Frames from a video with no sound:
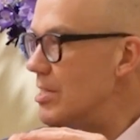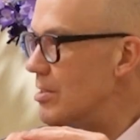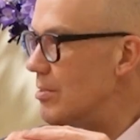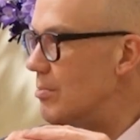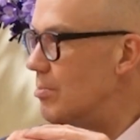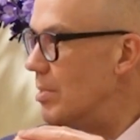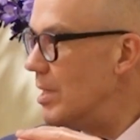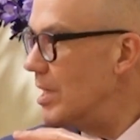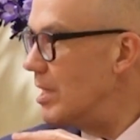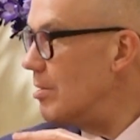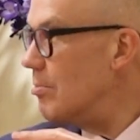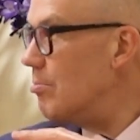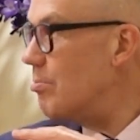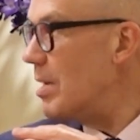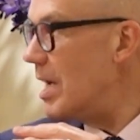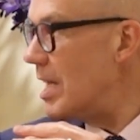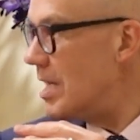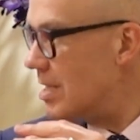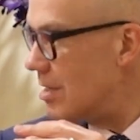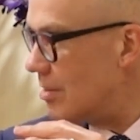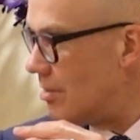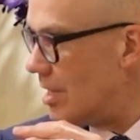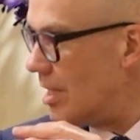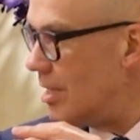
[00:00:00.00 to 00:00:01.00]
have been
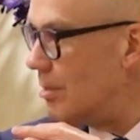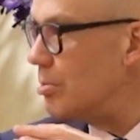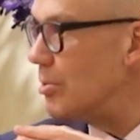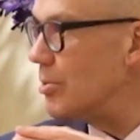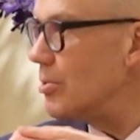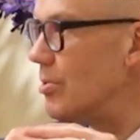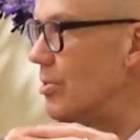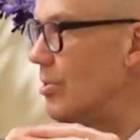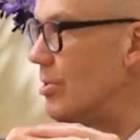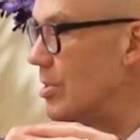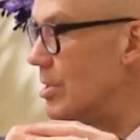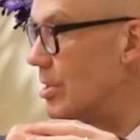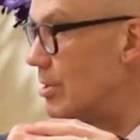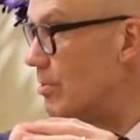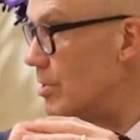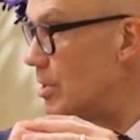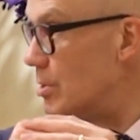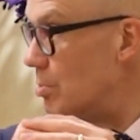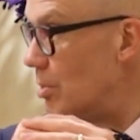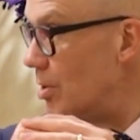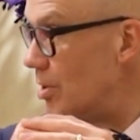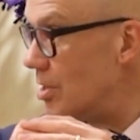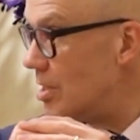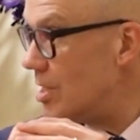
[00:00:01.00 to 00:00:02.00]
better able to
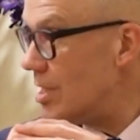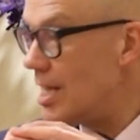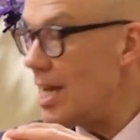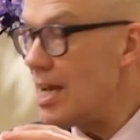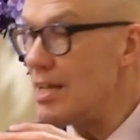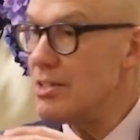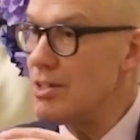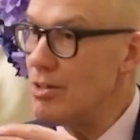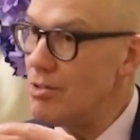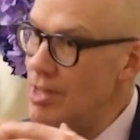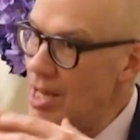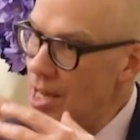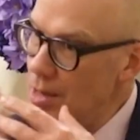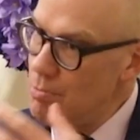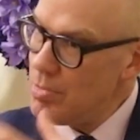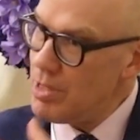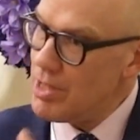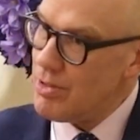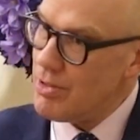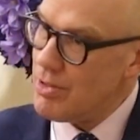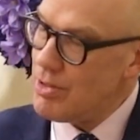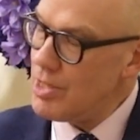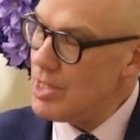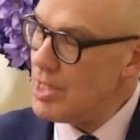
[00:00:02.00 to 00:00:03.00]
respond to that. So that bit
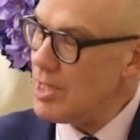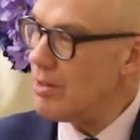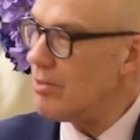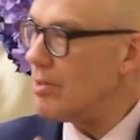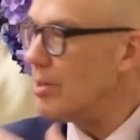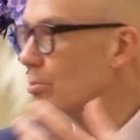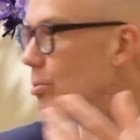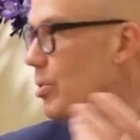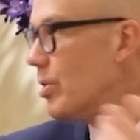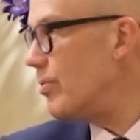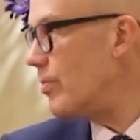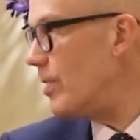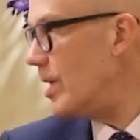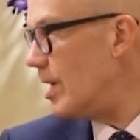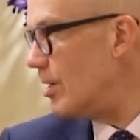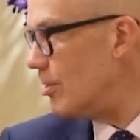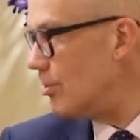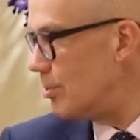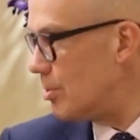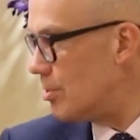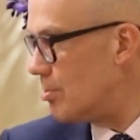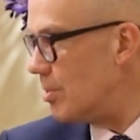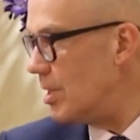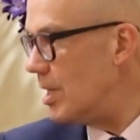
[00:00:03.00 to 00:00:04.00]
of theory would have
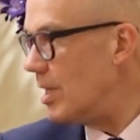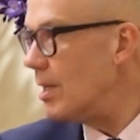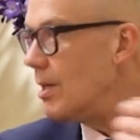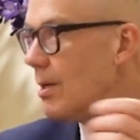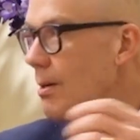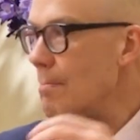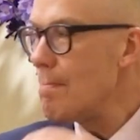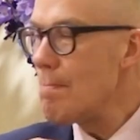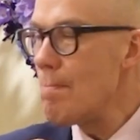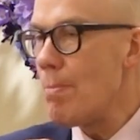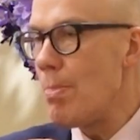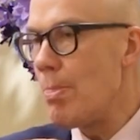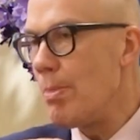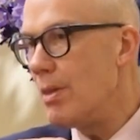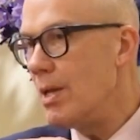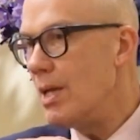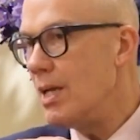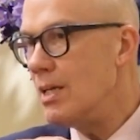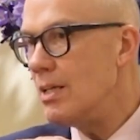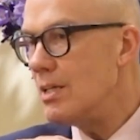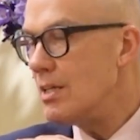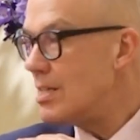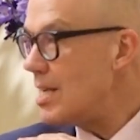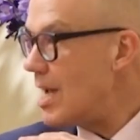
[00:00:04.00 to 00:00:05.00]
helped me
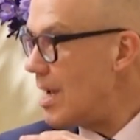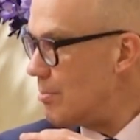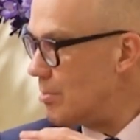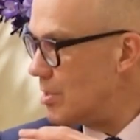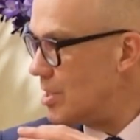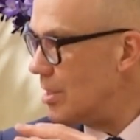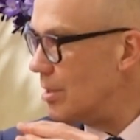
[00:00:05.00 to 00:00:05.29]
in adapting.